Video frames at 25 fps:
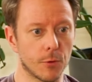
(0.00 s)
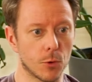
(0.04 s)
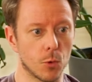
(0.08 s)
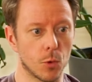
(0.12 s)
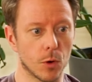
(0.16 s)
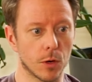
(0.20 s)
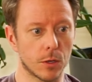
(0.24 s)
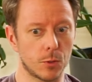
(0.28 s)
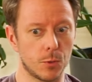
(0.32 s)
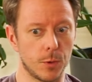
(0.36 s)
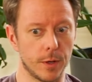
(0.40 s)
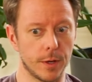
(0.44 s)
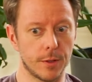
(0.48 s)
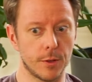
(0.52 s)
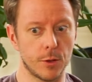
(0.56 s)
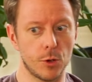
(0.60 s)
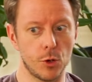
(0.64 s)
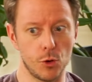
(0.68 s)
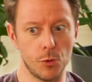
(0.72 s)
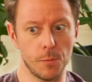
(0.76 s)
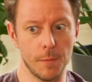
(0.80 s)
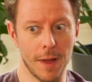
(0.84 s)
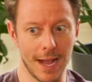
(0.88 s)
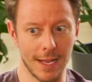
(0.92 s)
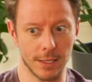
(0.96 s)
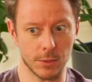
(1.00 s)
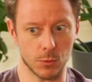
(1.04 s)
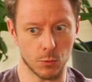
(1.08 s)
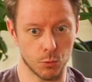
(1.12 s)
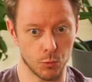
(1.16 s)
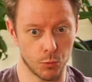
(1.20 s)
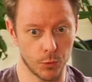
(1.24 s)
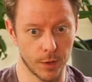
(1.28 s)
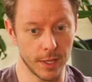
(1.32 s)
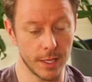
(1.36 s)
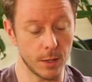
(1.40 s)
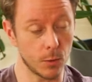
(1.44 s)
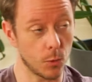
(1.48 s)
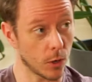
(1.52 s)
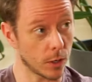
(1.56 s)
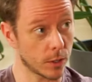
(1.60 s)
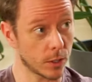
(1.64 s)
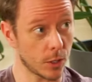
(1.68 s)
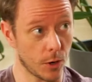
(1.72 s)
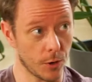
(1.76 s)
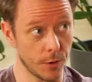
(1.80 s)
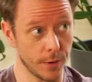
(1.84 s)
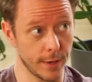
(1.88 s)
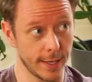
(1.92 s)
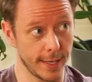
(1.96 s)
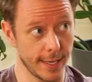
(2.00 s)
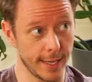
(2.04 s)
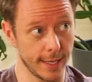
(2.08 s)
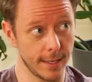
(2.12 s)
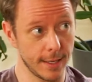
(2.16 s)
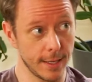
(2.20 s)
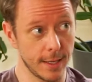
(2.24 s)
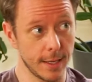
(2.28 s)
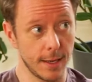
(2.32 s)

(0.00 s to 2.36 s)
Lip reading: worked with whom has really worked hard at it